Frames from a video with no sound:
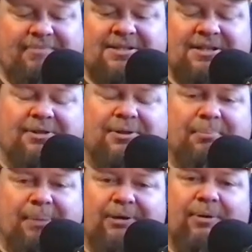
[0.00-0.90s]
so I'll do
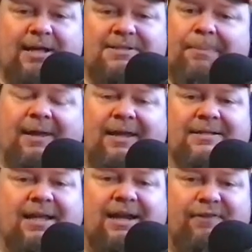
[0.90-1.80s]
big
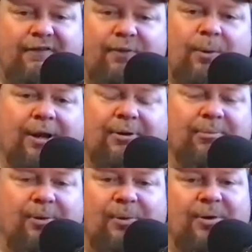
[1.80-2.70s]
recipes like for 40 or
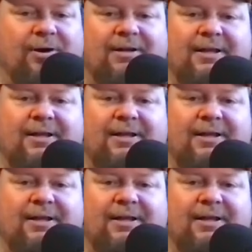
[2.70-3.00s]
more.